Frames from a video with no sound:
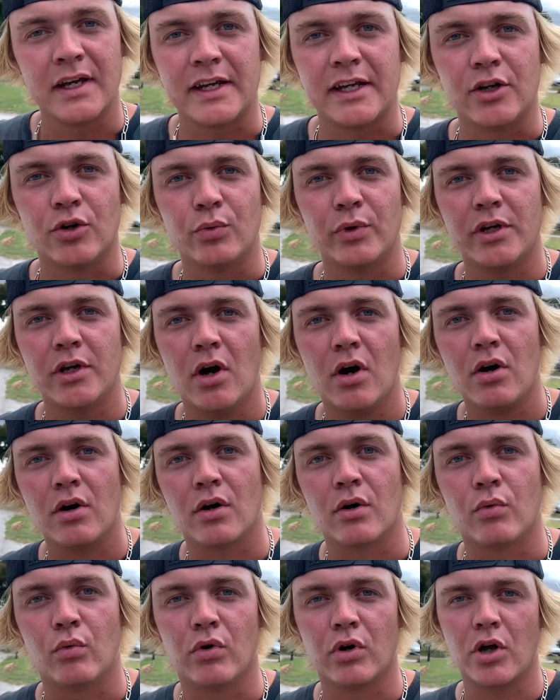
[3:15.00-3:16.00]
here we
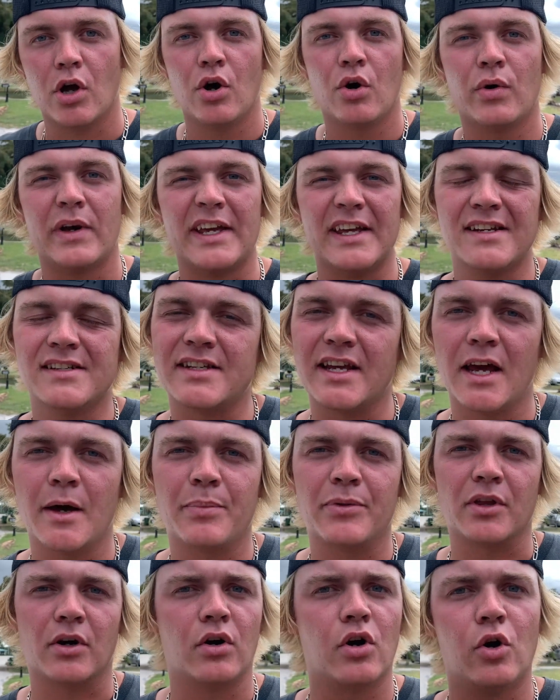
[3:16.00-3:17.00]
are. We'll go in
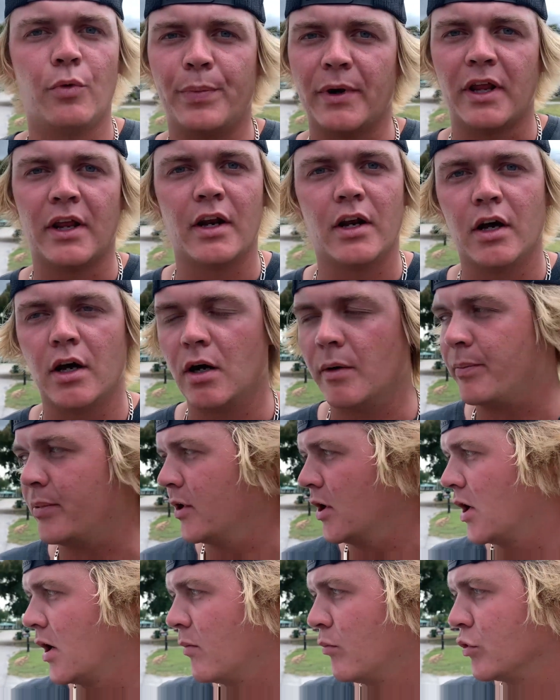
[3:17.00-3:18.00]
depth. I'll open it up.
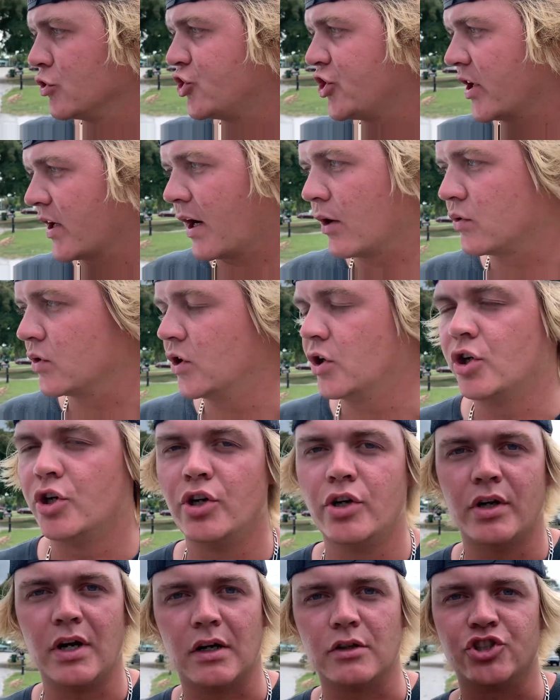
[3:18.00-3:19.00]
Um, we'll check out the
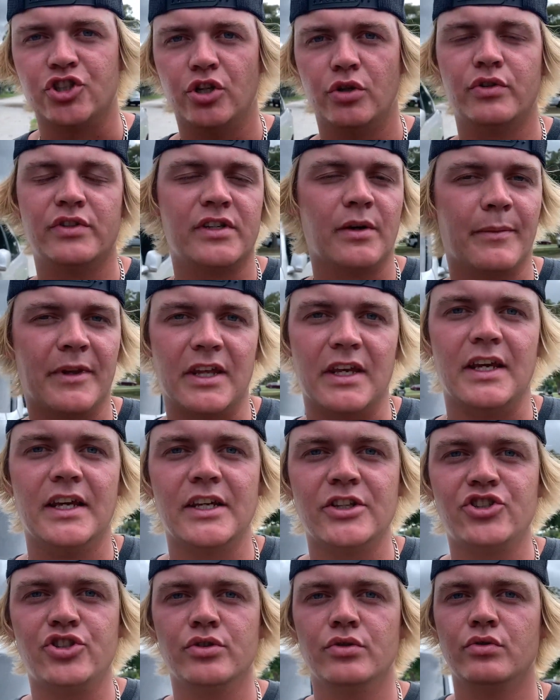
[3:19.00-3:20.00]
hood. I'll show you some of the
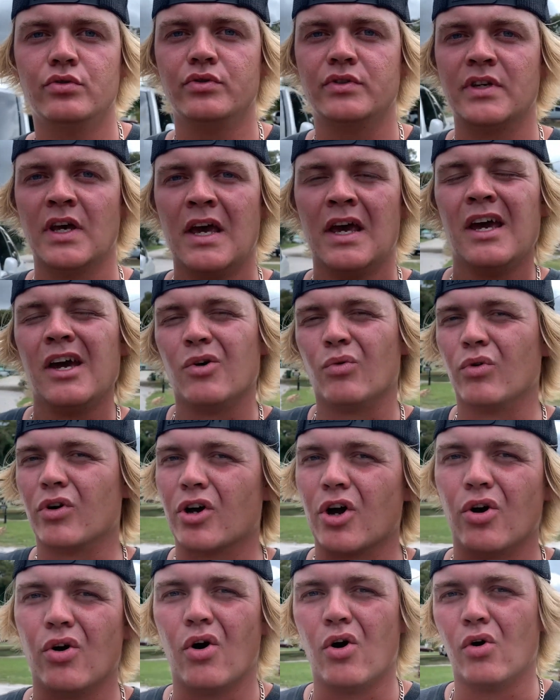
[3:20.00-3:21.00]
issues. We'll
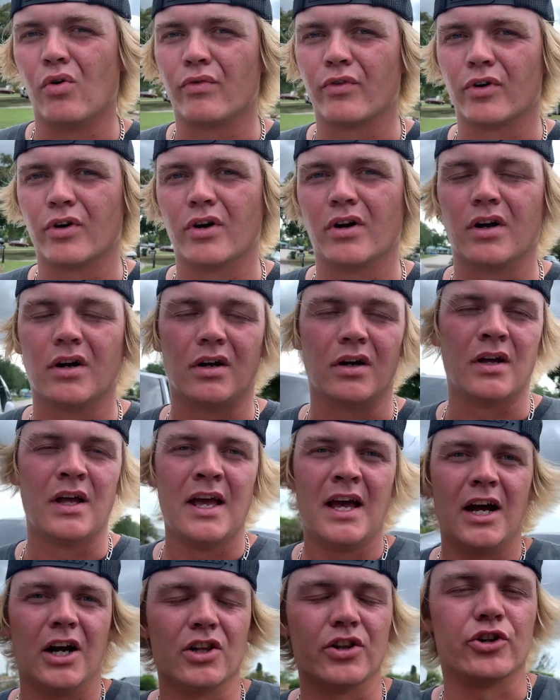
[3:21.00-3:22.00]
go over uh,
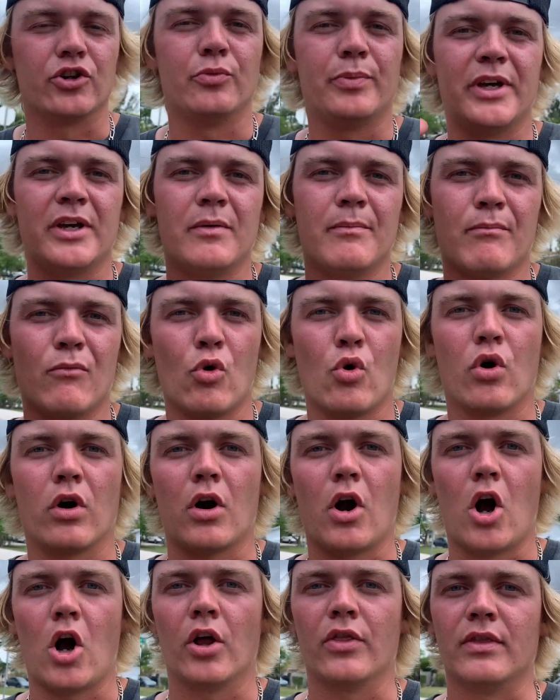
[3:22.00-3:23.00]
a little bit
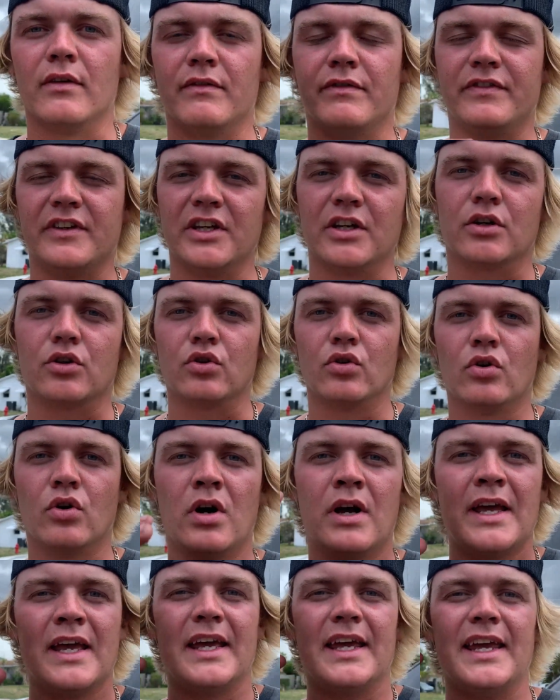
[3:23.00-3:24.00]
more on the vehicle
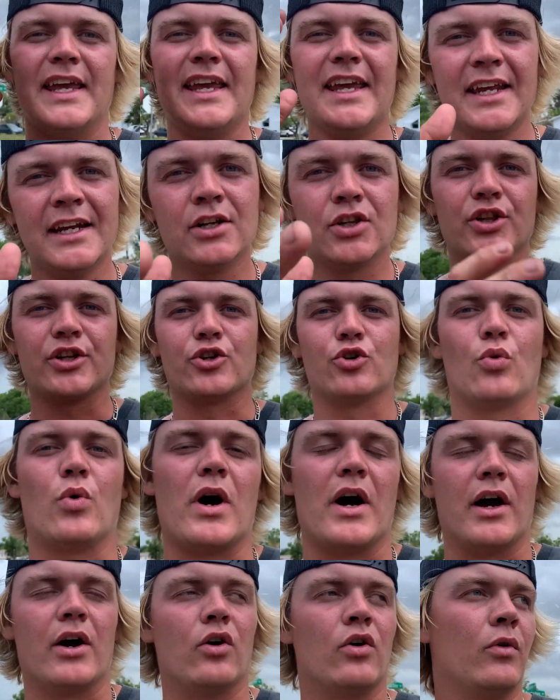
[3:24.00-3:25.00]
in a little
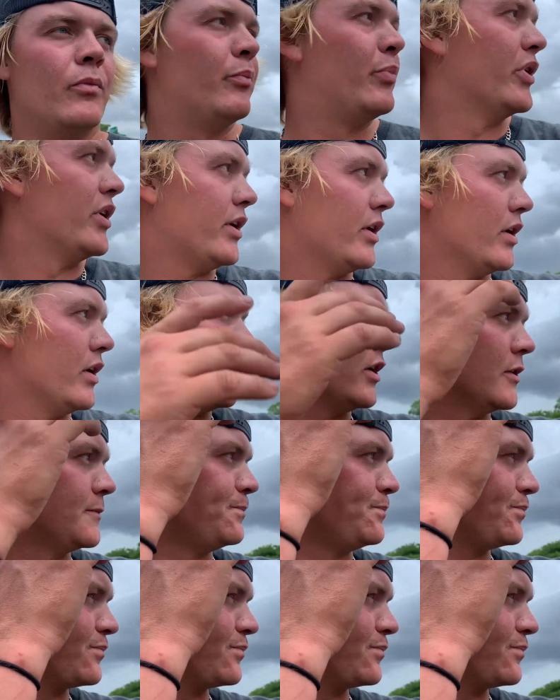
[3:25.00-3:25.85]
while, but uh,